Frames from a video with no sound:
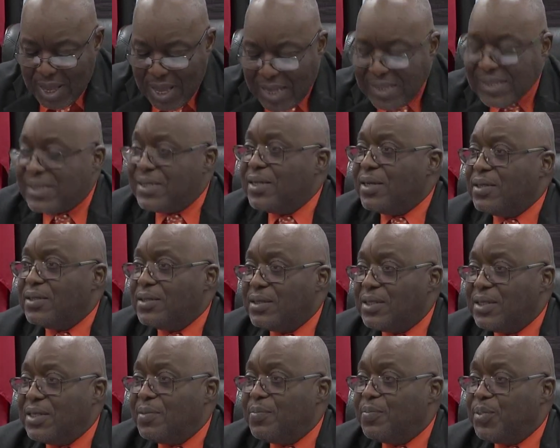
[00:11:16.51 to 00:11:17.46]
has done
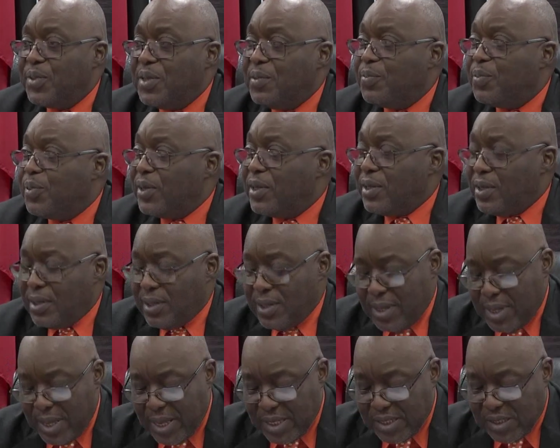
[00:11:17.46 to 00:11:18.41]
to the people,
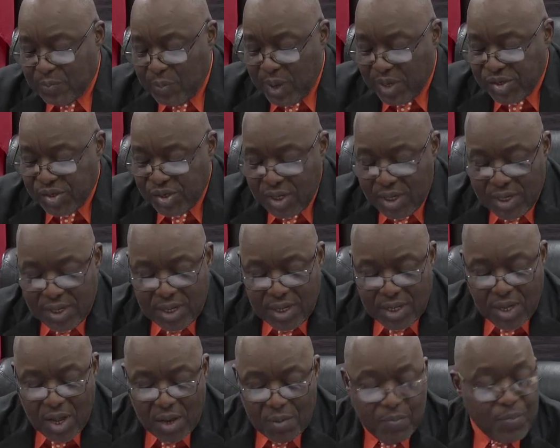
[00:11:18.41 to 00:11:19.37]
especially the
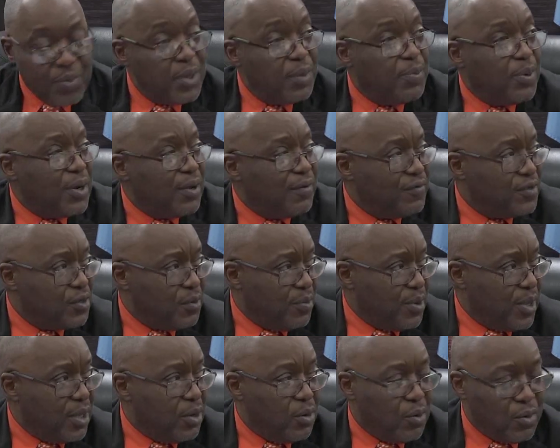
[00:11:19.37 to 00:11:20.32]
young people of
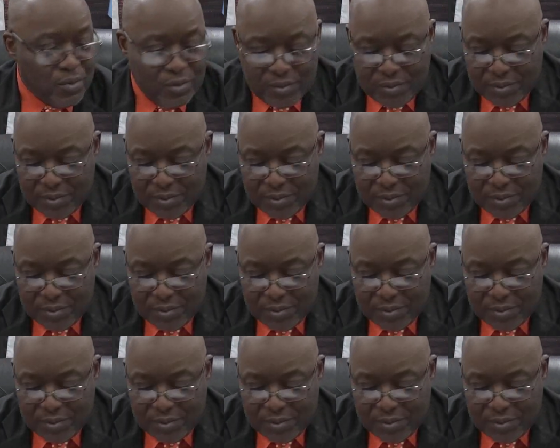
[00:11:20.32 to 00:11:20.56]
Tobago.